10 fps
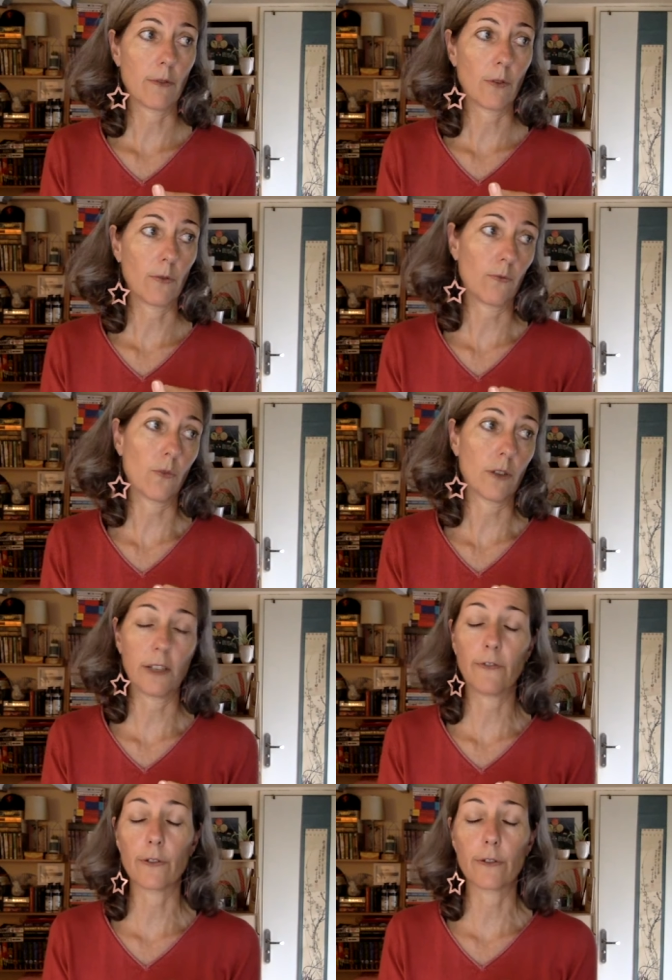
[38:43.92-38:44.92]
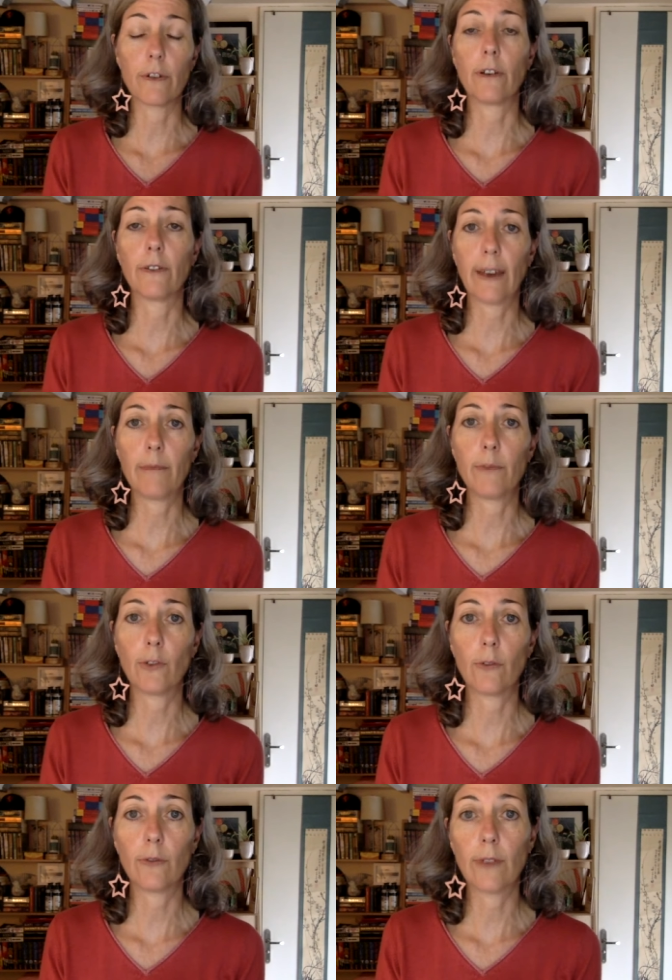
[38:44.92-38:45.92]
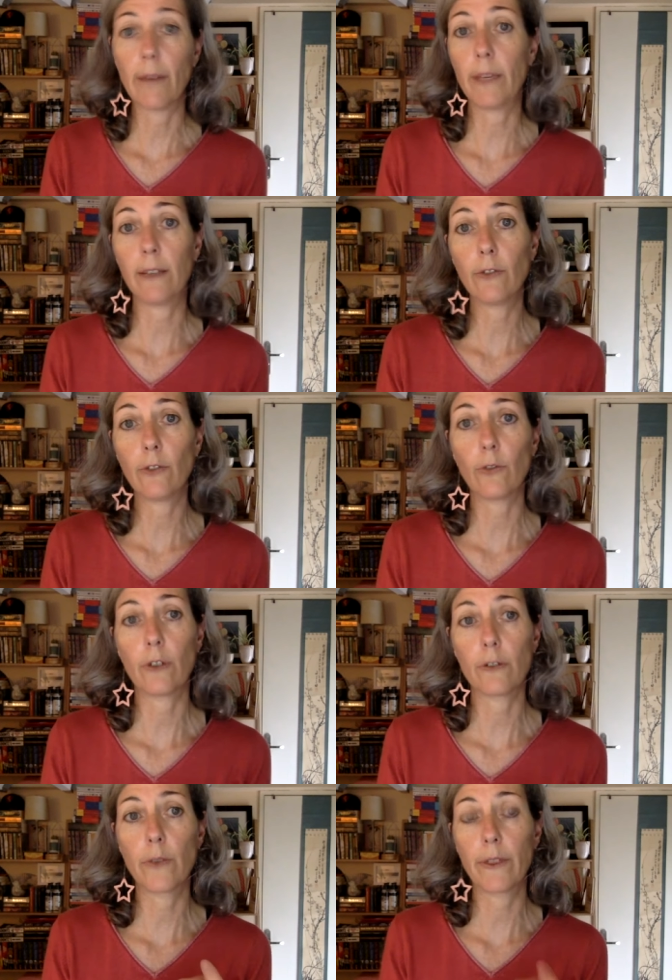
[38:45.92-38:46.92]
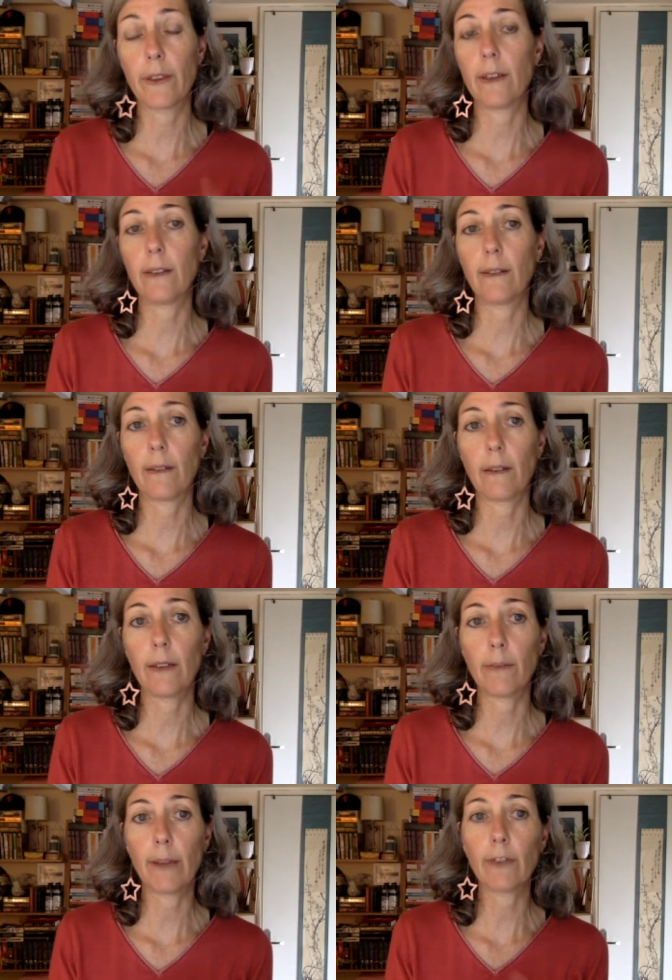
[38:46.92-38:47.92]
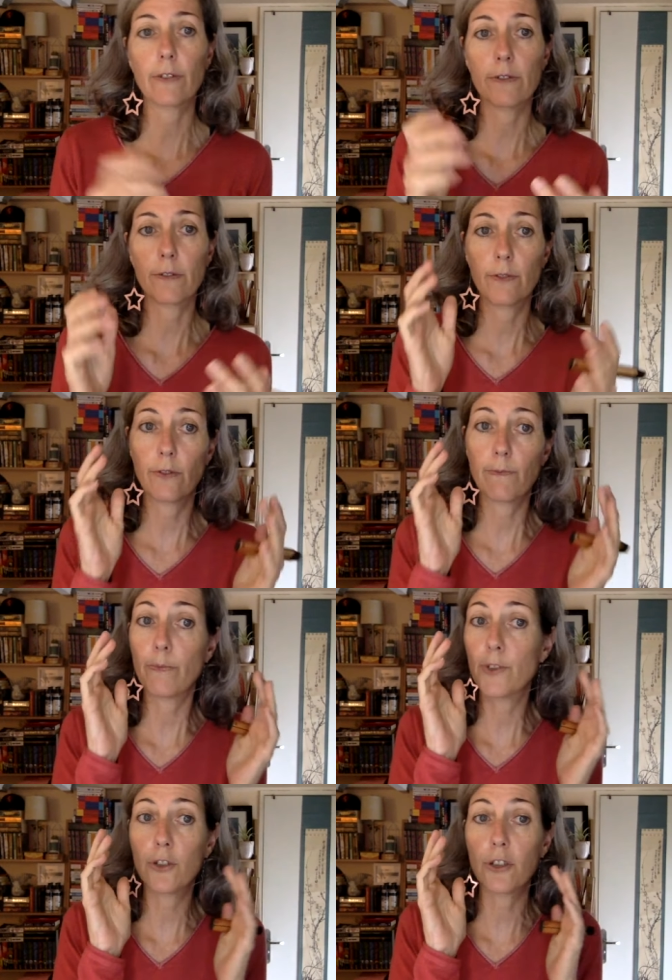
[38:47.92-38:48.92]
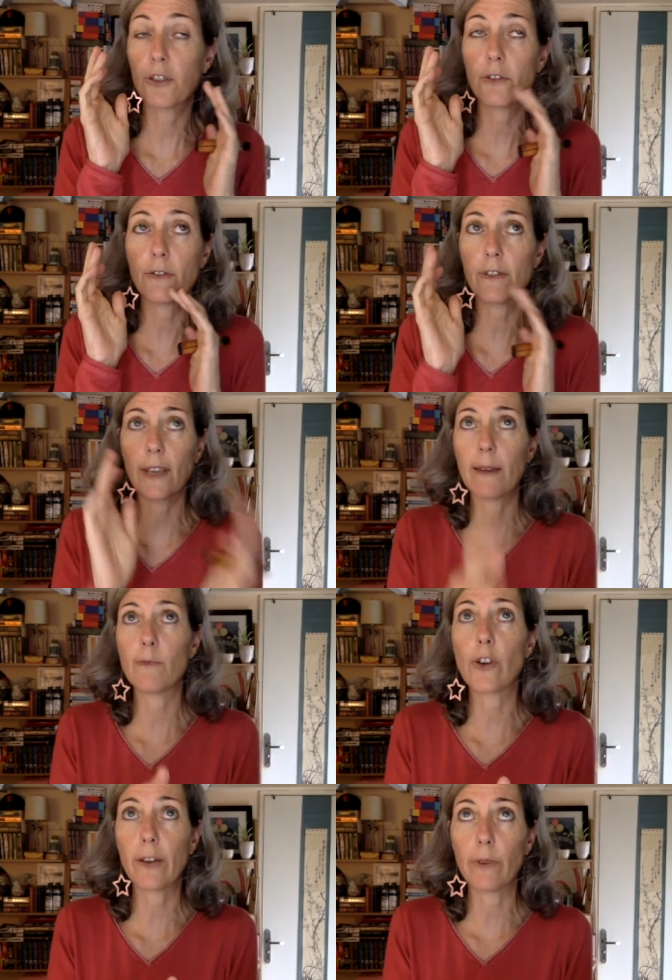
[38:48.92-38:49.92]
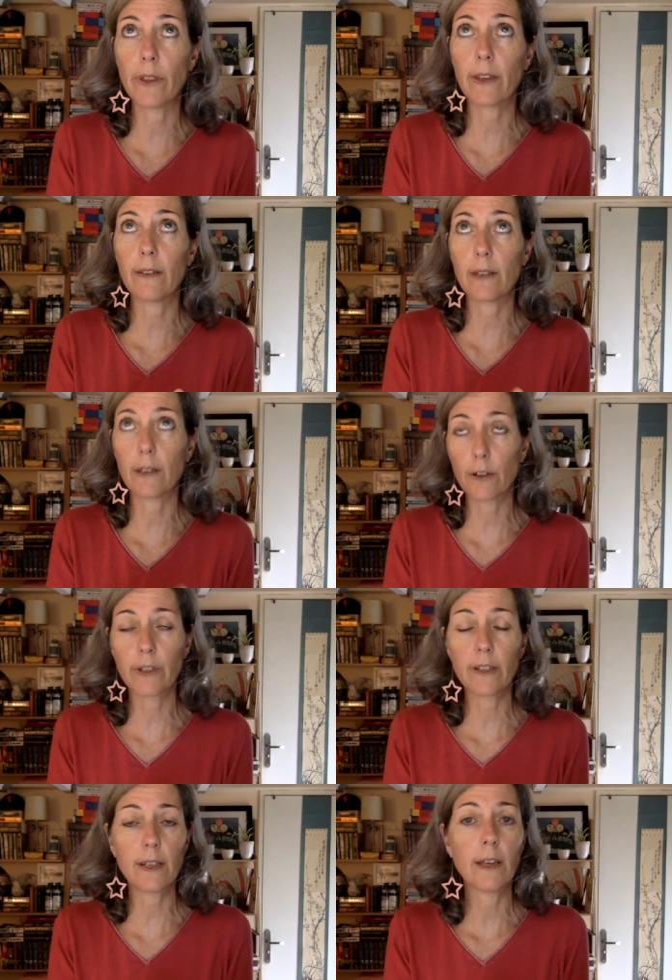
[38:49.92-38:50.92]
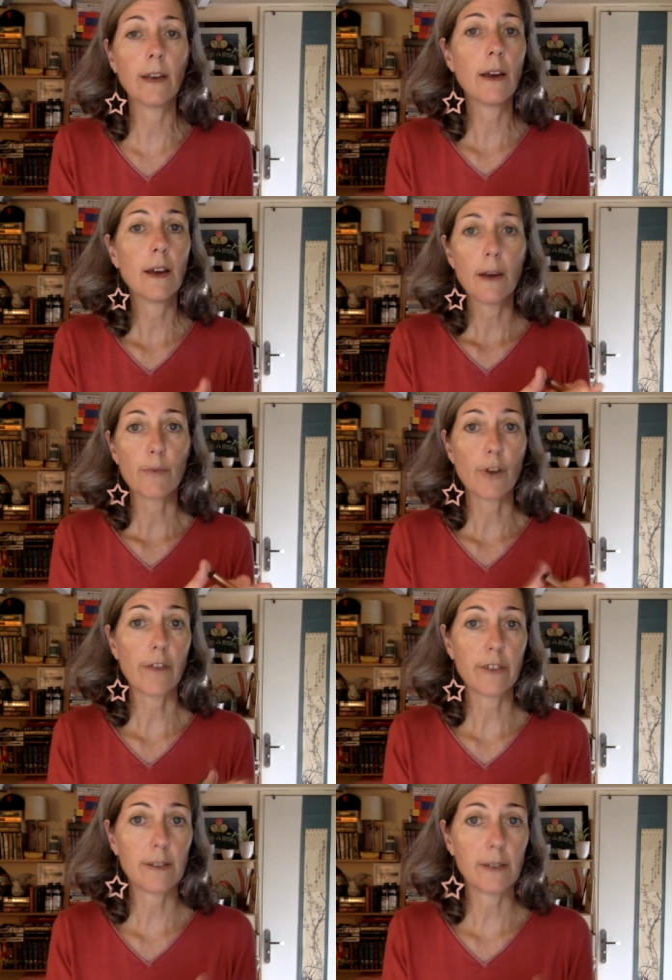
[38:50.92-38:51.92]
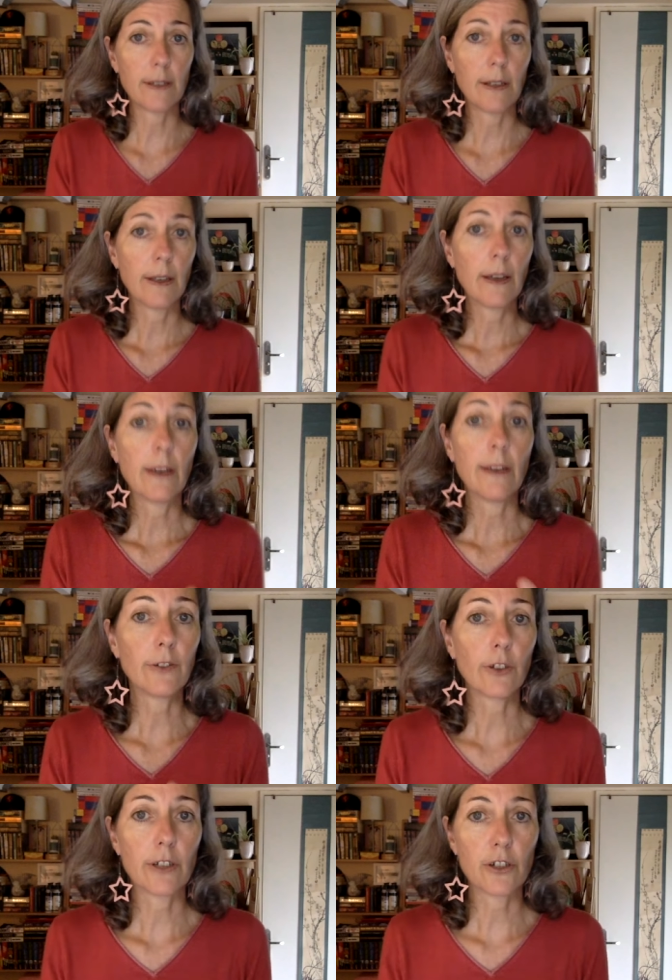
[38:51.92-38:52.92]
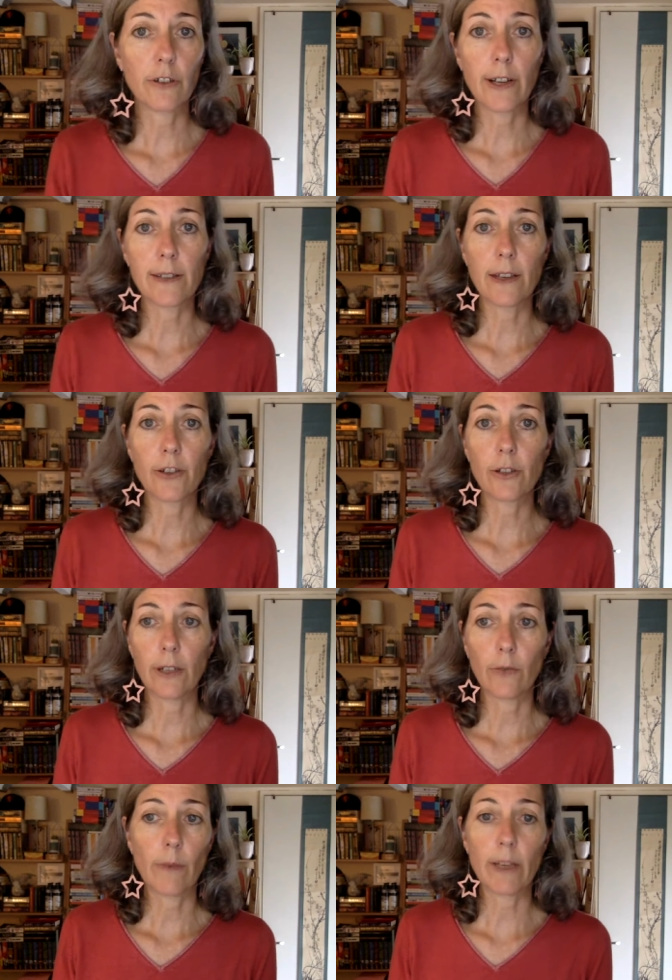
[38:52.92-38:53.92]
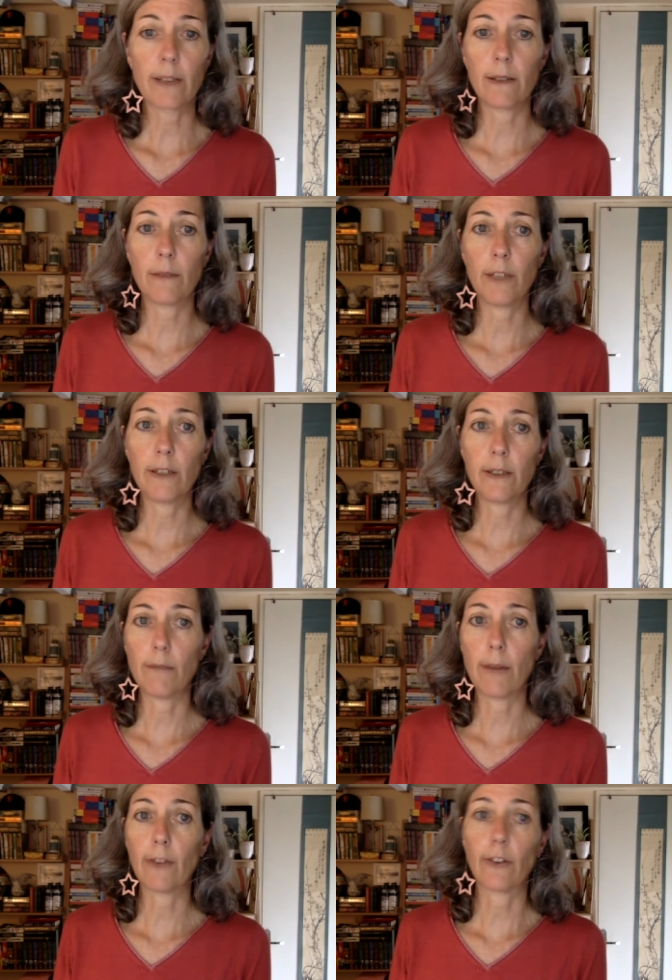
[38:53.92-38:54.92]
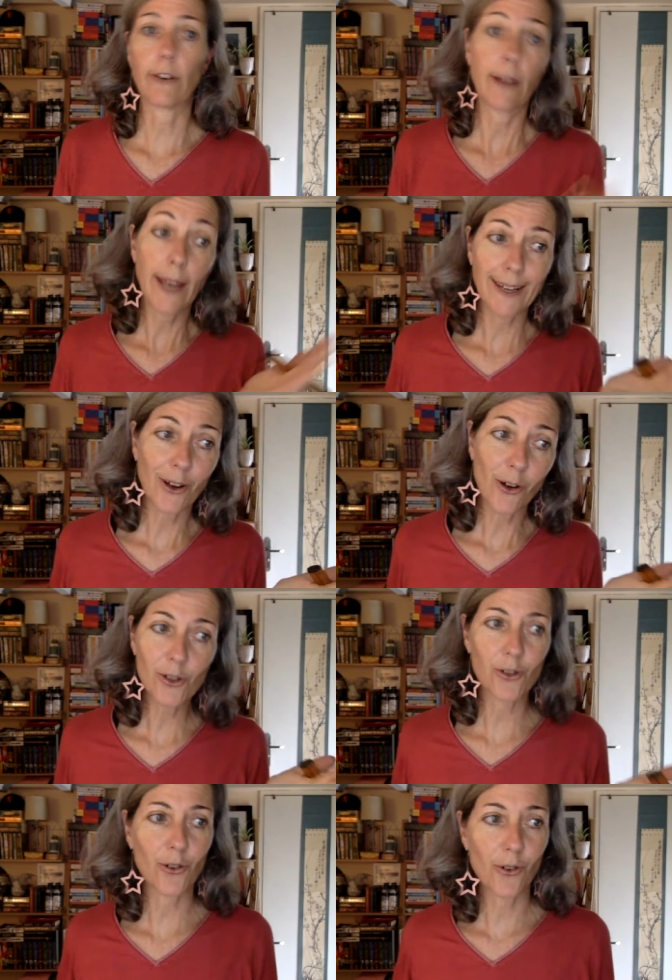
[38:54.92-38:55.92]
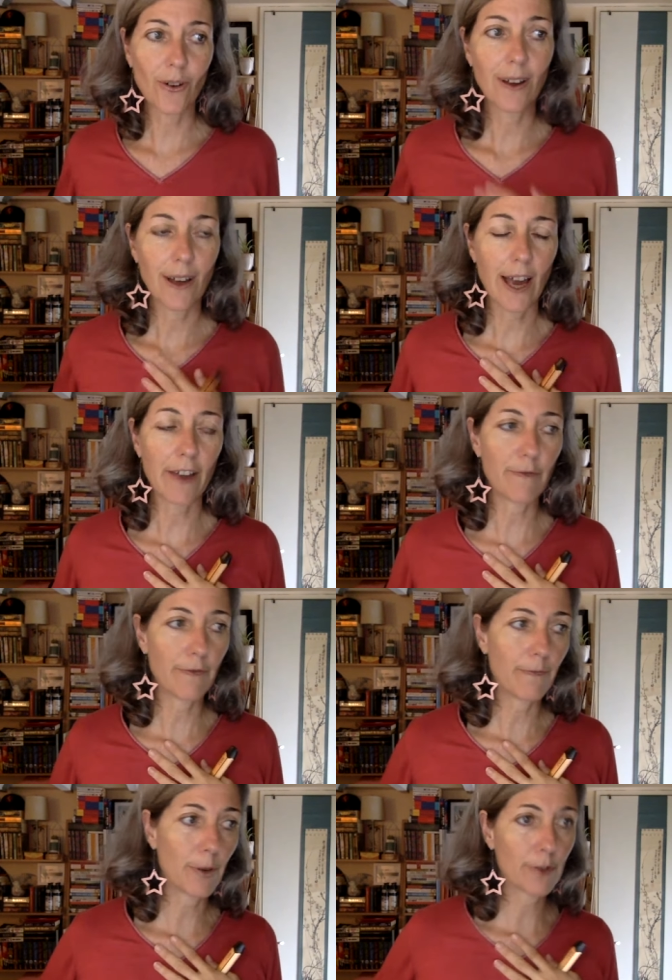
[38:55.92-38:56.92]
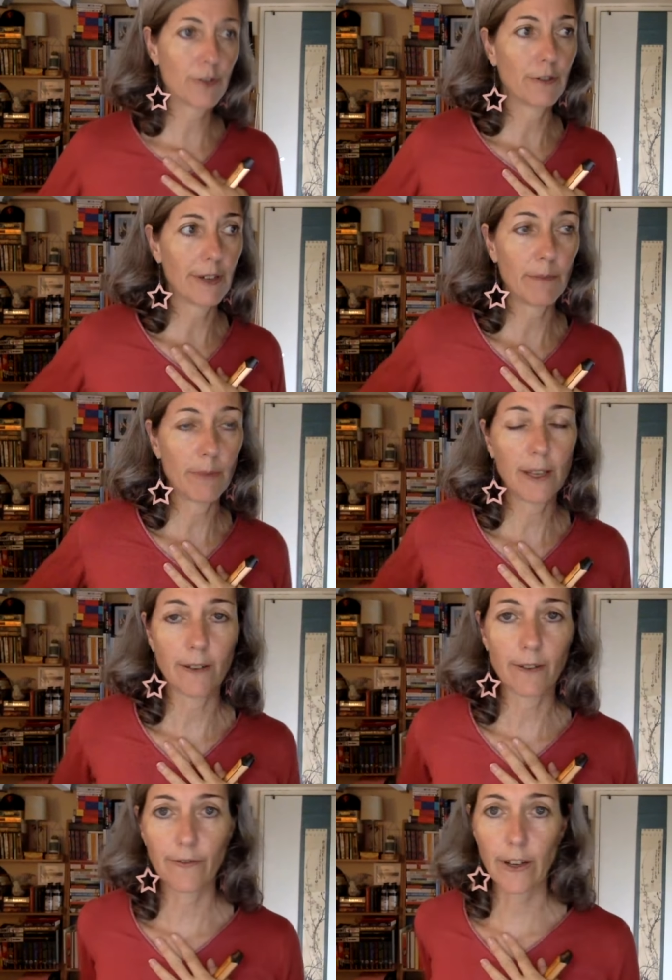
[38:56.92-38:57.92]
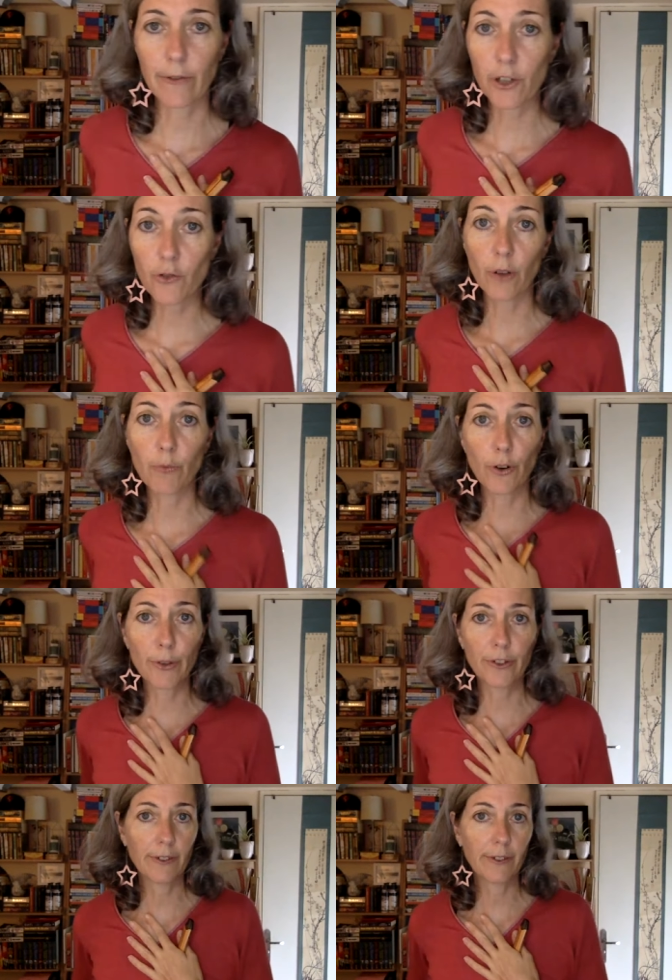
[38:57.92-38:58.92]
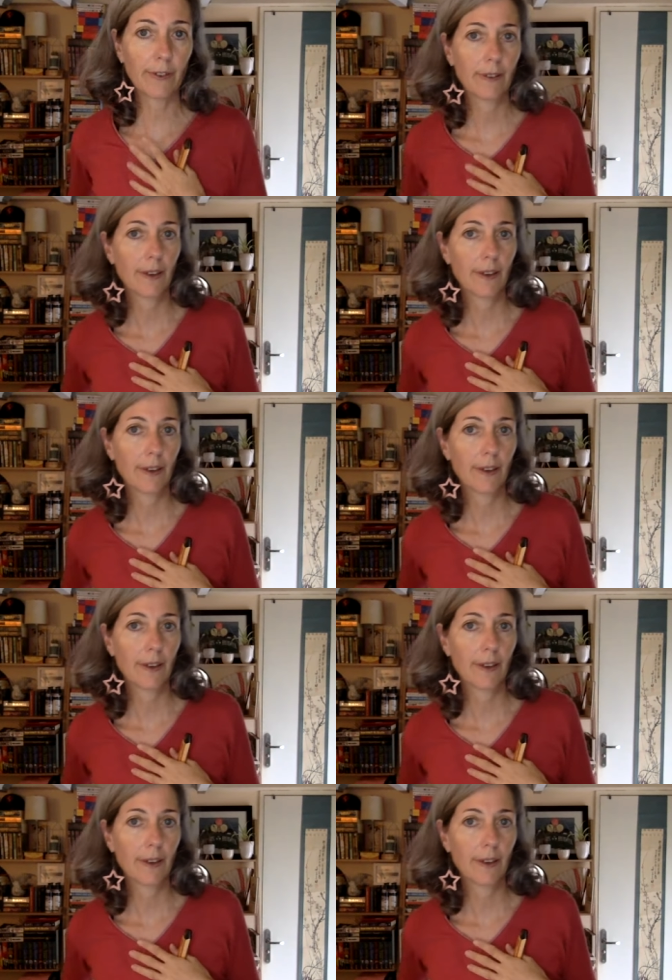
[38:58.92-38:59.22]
oh, wanted for a long time to dive into because we think it uh, it matters. Just the same way we think security, privacy, internationalization, and web accessibility matter. And also, I've personally been a very strong proponent